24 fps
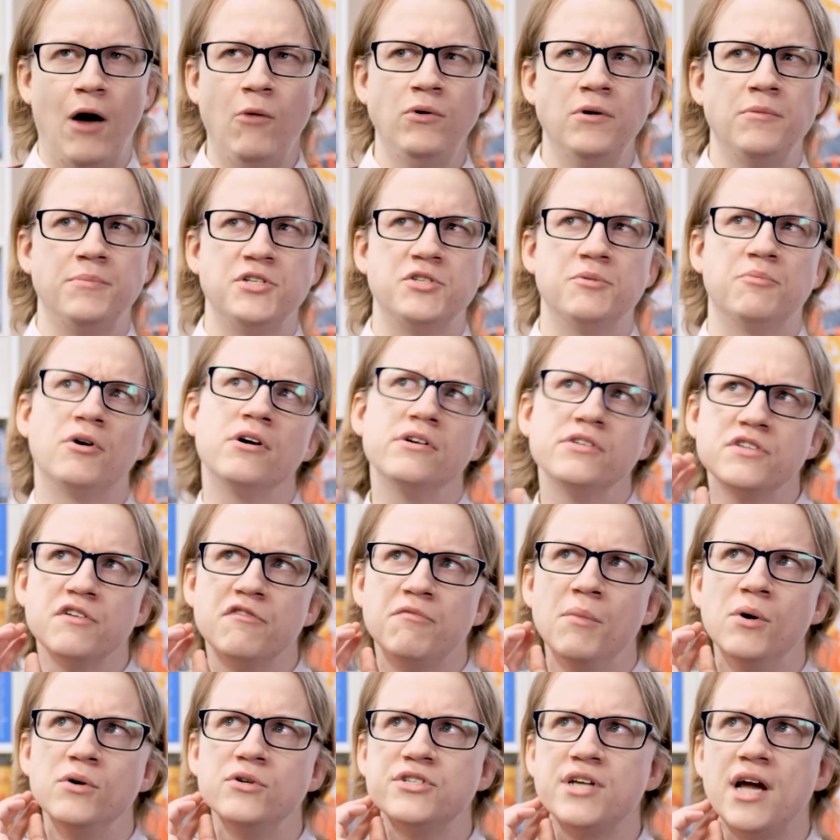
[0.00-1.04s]
I wouldn't be surprised
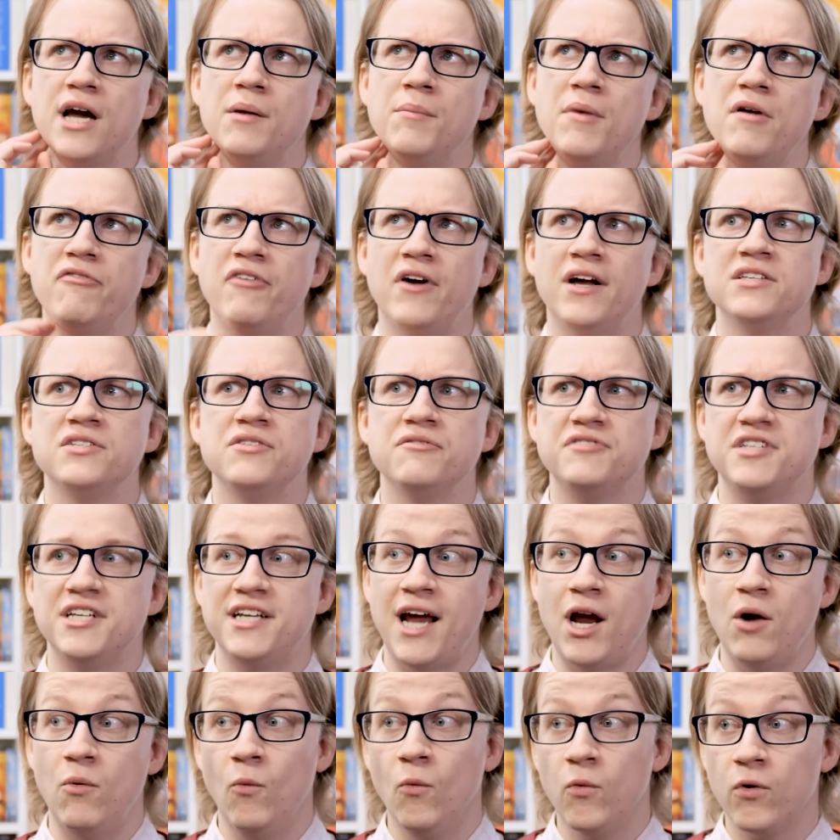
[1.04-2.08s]
if most anime fans of
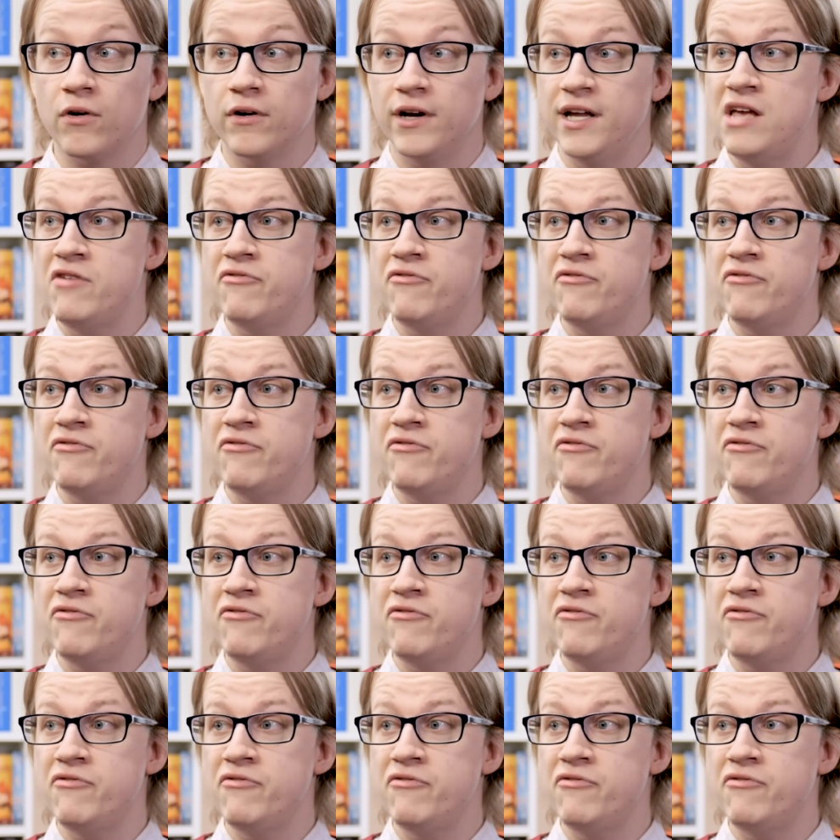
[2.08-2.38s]
today were